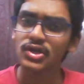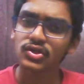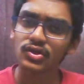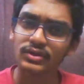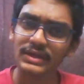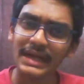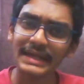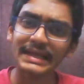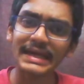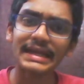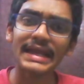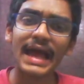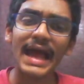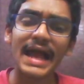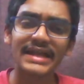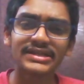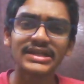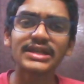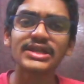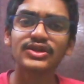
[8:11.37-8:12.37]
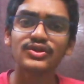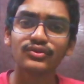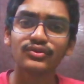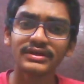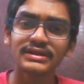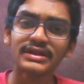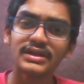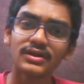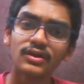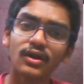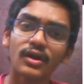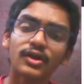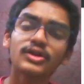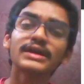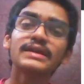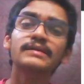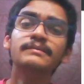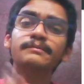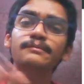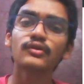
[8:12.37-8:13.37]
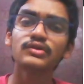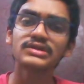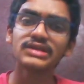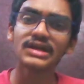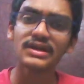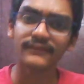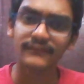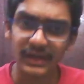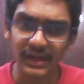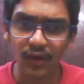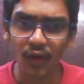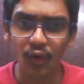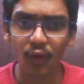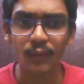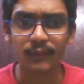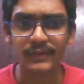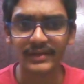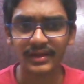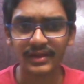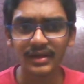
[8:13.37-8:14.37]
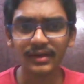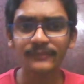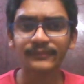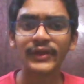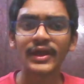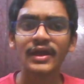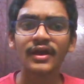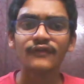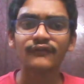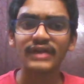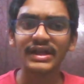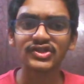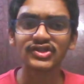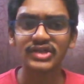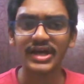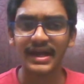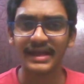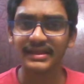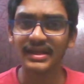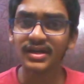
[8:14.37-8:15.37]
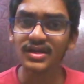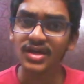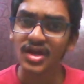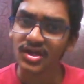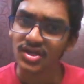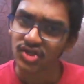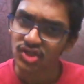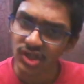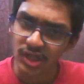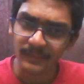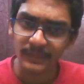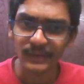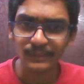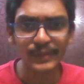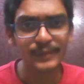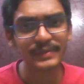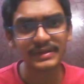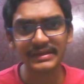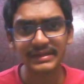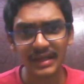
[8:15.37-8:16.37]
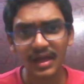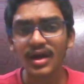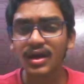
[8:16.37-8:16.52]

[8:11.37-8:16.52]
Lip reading: So that they'll actually use it in order to impose their will over the French and the German people,